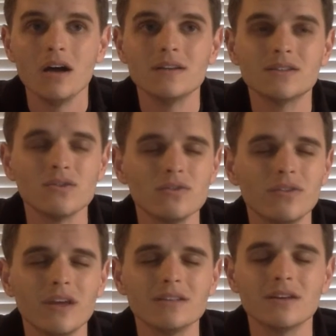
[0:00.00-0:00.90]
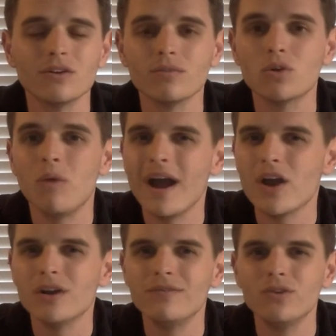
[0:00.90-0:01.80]
Certain things that are
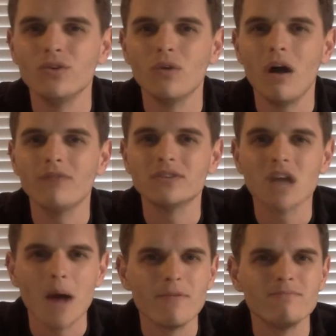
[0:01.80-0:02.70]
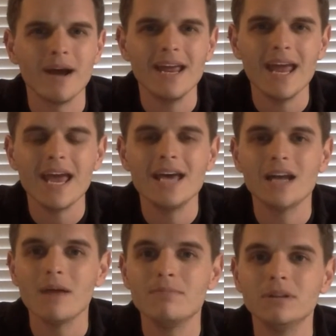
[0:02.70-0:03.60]
required of you off the top of my head,
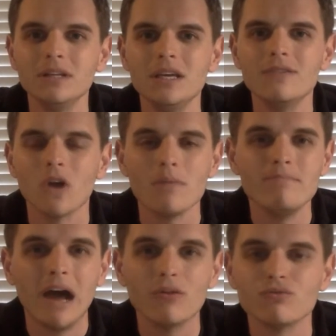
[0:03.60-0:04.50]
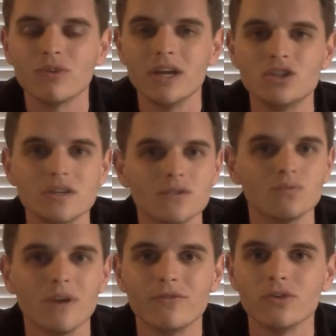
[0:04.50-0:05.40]
I believe, are mountain ranges,
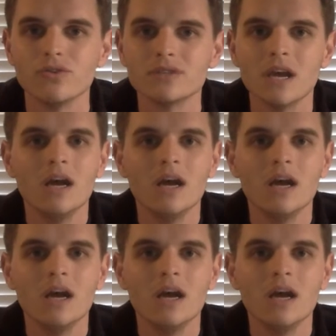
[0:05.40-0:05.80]
rivers,